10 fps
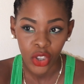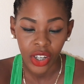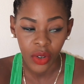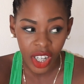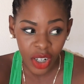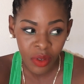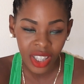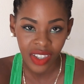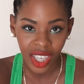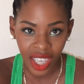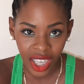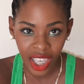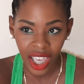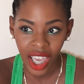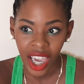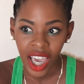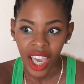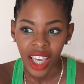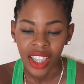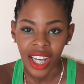Down here we say
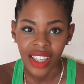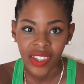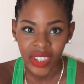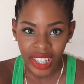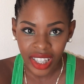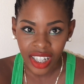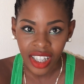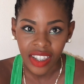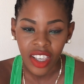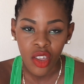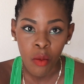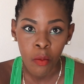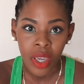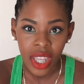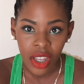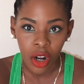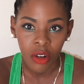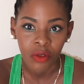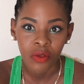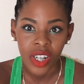that Satan is either beating
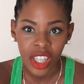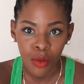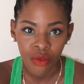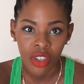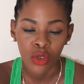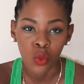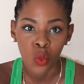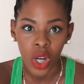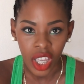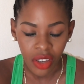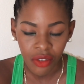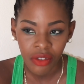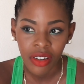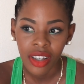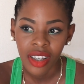or fighting with his wife.